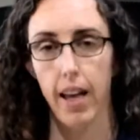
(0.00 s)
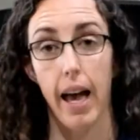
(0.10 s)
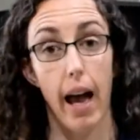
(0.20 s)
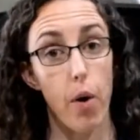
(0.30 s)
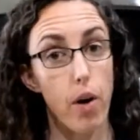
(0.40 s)

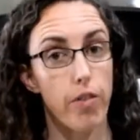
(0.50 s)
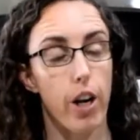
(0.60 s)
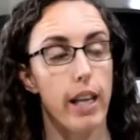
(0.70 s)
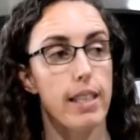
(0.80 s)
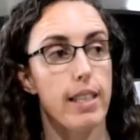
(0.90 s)
However,
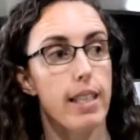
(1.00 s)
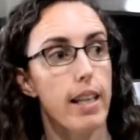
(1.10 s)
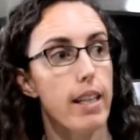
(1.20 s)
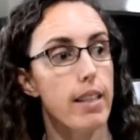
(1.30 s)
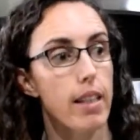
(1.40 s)
I
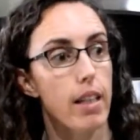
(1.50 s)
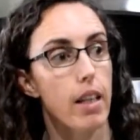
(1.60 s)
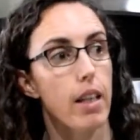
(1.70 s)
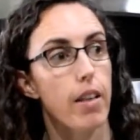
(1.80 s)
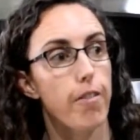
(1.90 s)
did
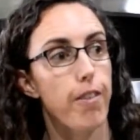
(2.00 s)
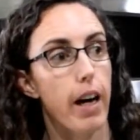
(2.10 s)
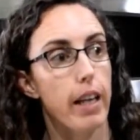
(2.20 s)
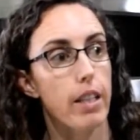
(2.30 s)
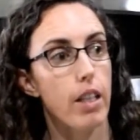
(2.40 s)

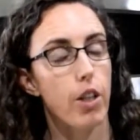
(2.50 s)
find